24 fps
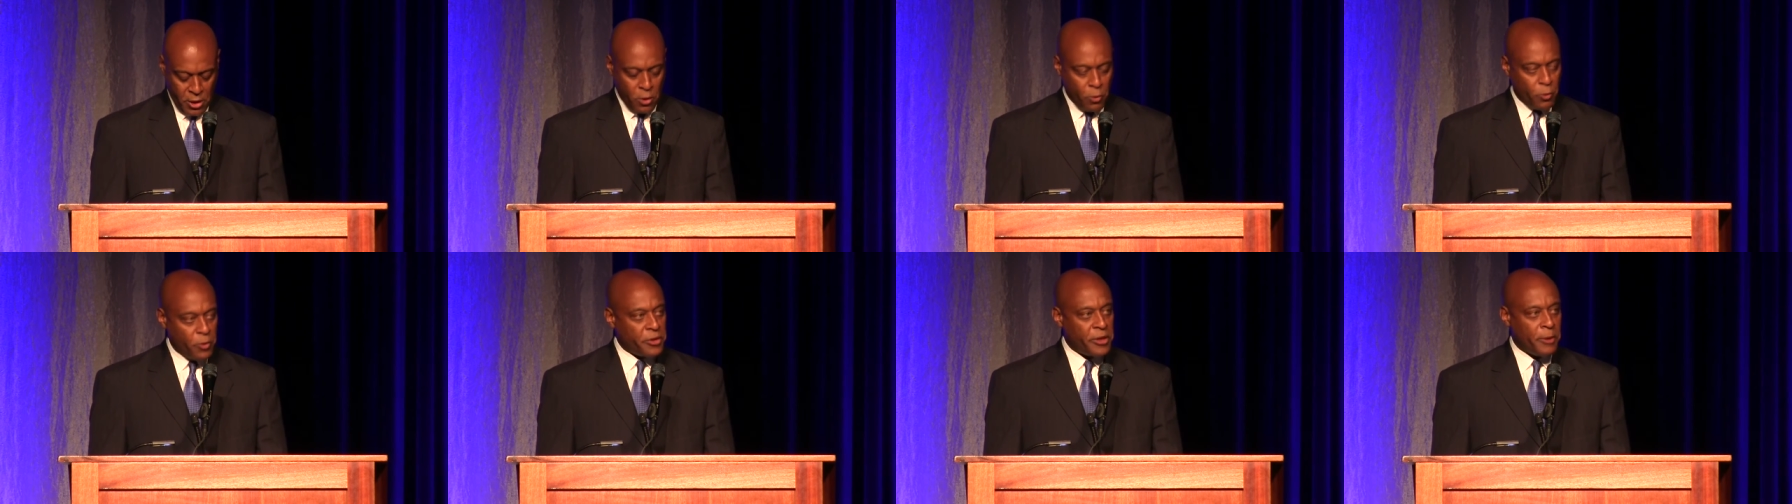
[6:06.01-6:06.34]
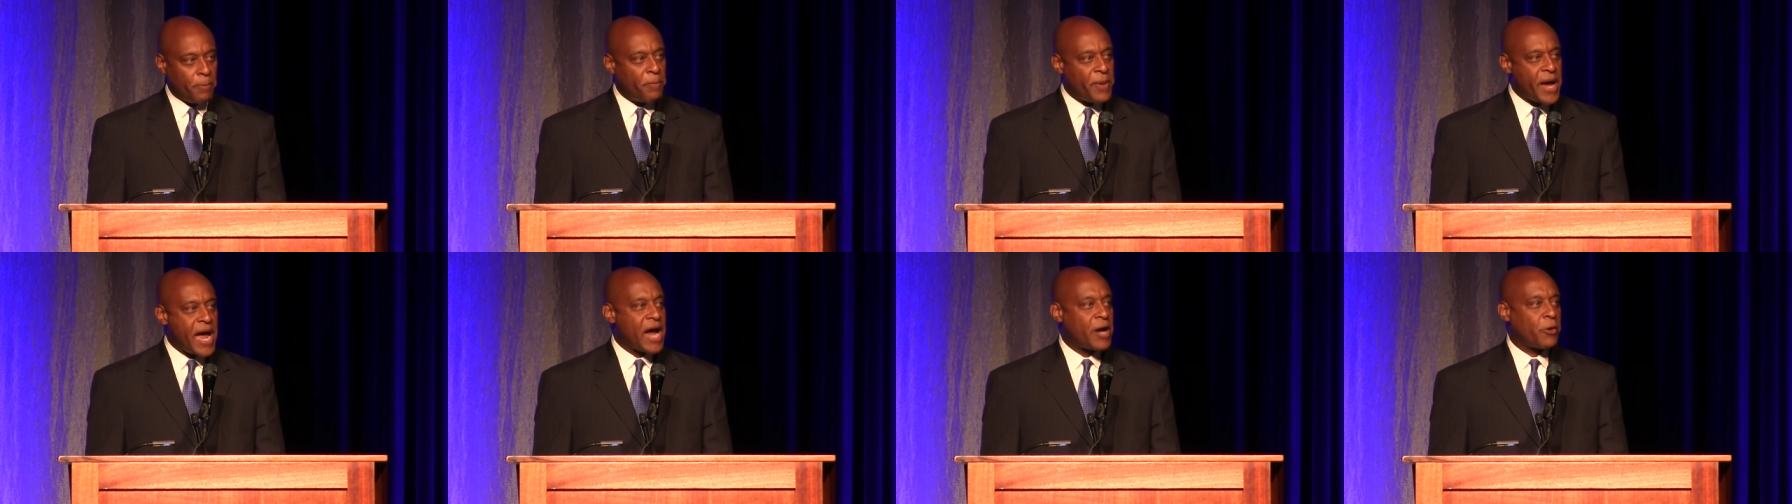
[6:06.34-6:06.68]
where the
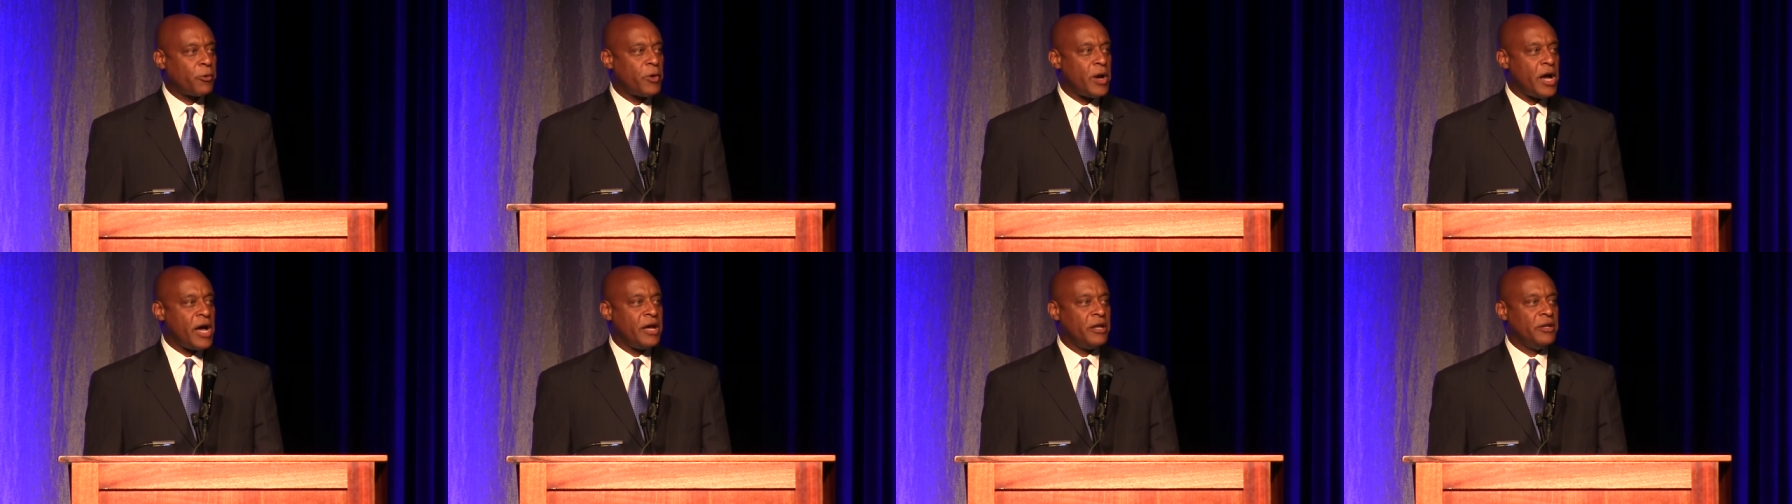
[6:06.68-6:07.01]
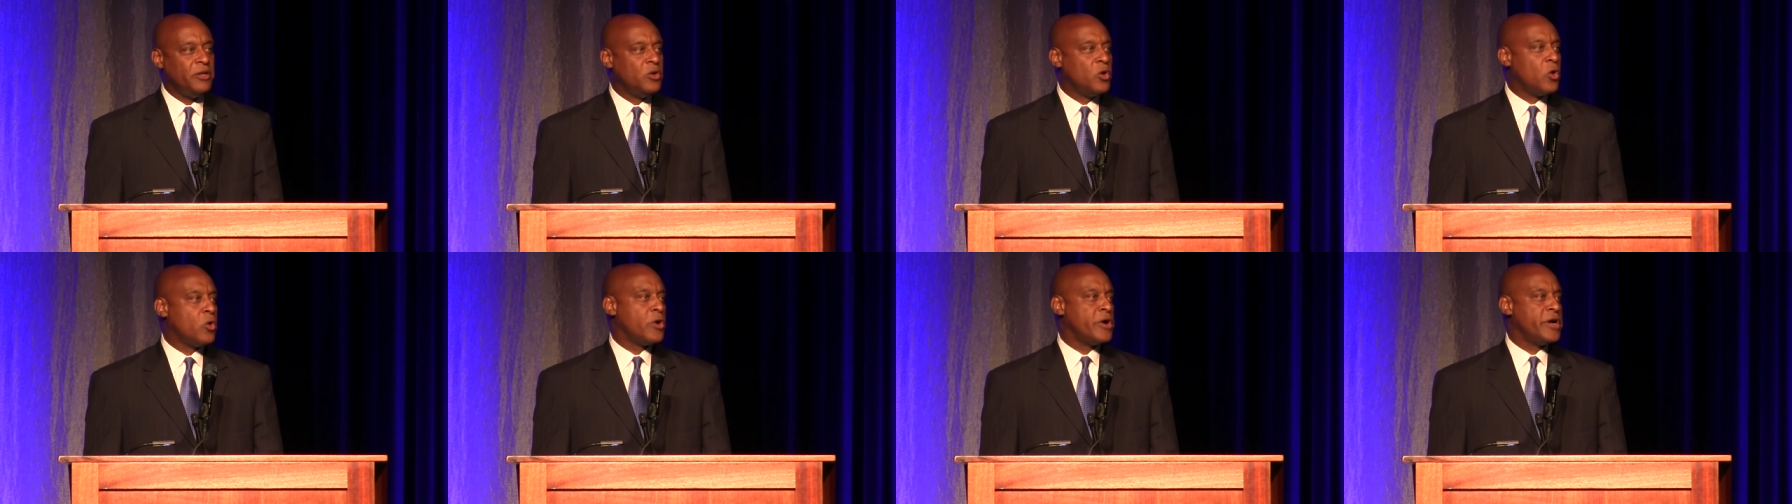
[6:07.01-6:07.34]

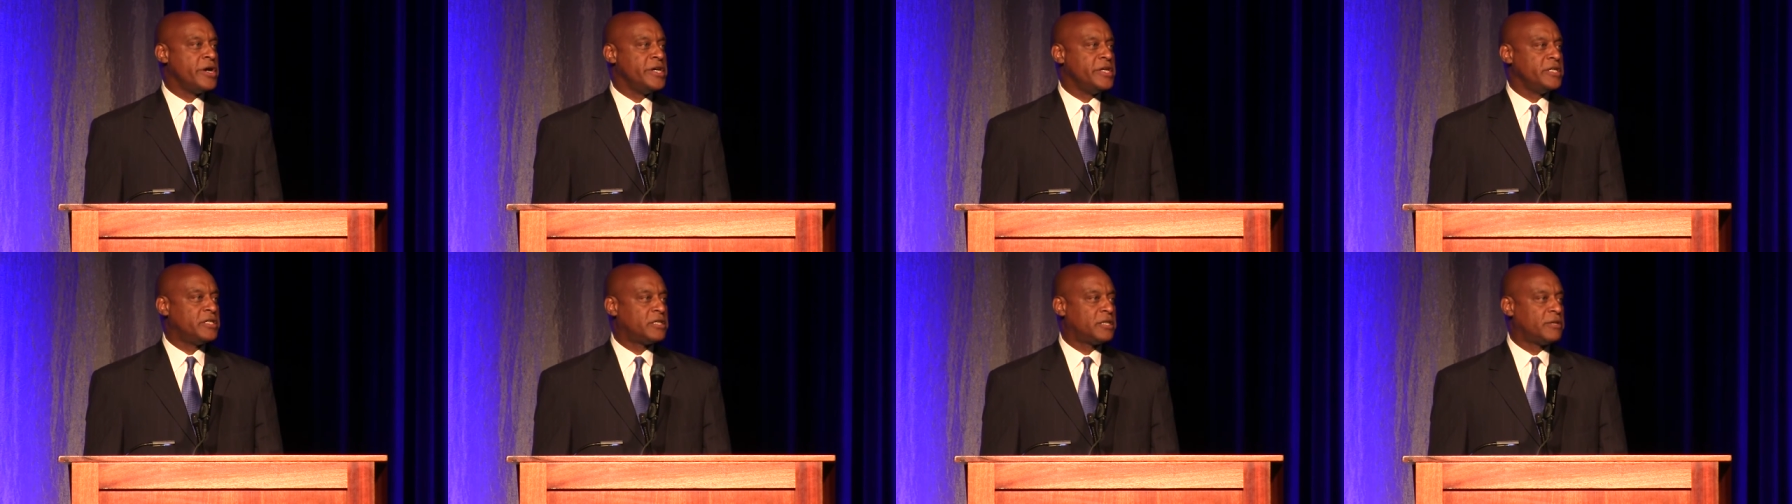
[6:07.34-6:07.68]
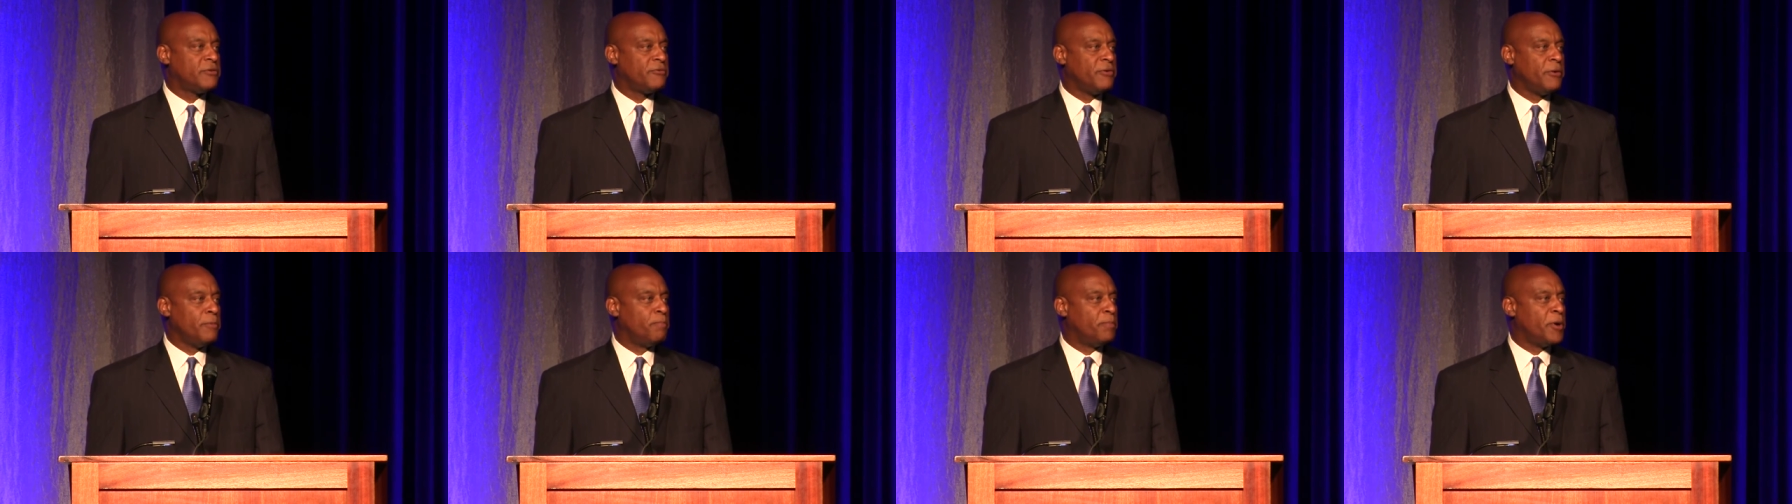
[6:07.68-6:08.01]
background noise
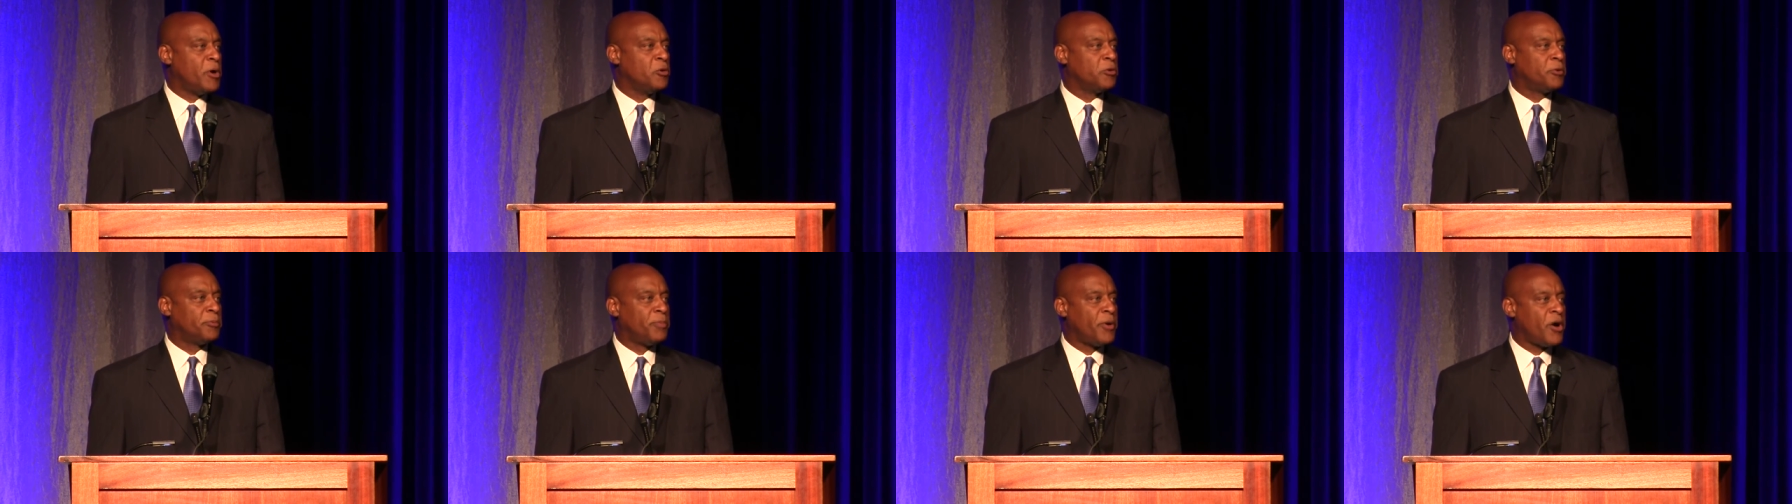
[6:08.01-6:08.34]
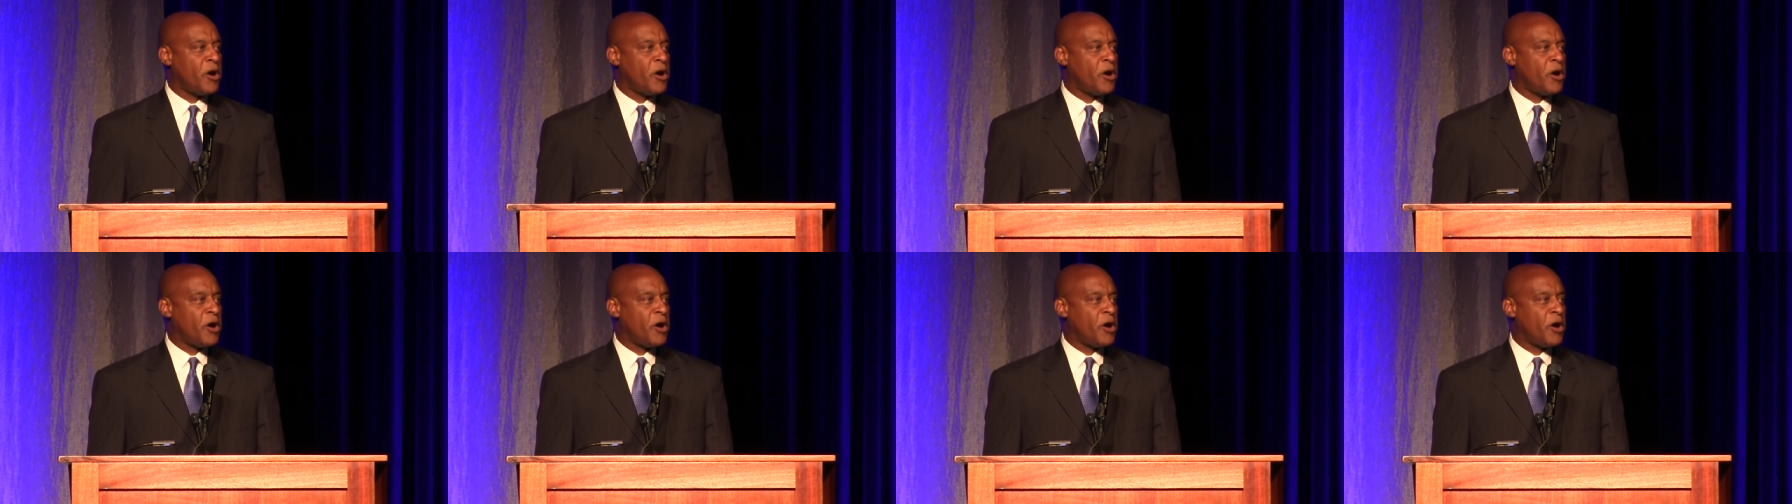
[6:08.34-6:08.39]
from both